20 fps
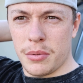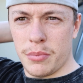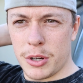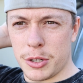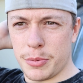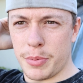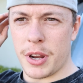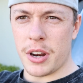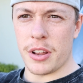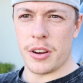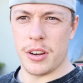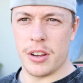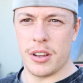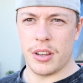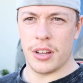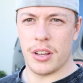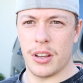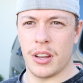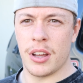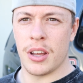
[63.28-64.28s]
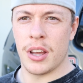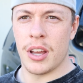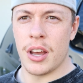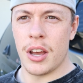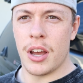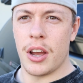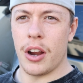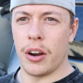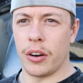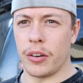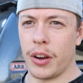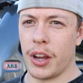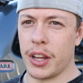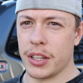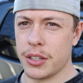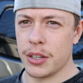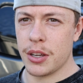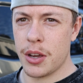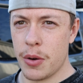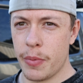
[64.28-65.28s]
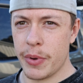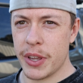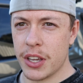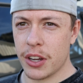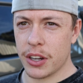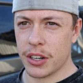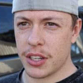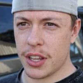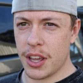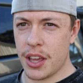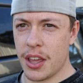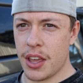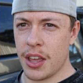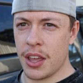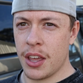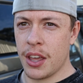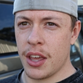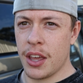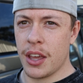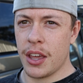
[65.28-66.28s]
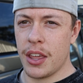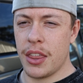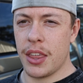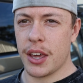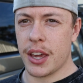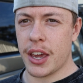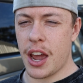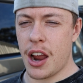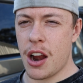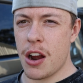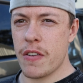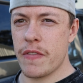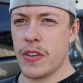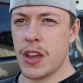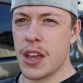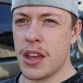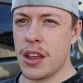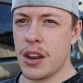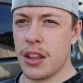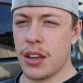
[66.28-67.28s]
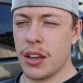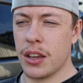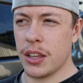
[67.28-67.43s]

Much better. Alright, we got the caravan.